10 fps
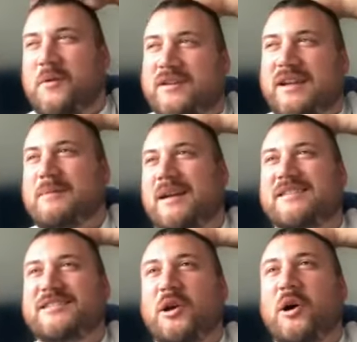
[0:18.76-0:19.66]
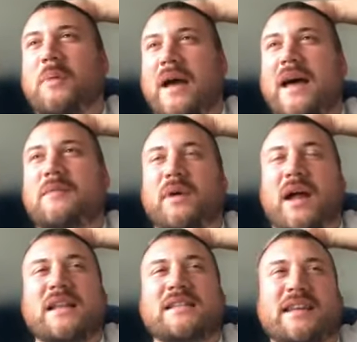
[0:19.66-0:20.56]
want to talk about it so bad, but
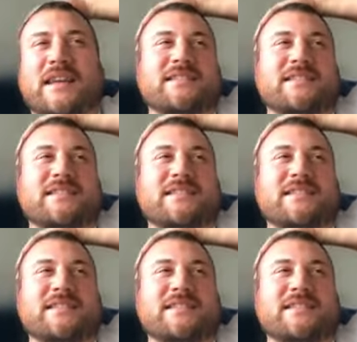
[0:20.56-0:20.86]
I just think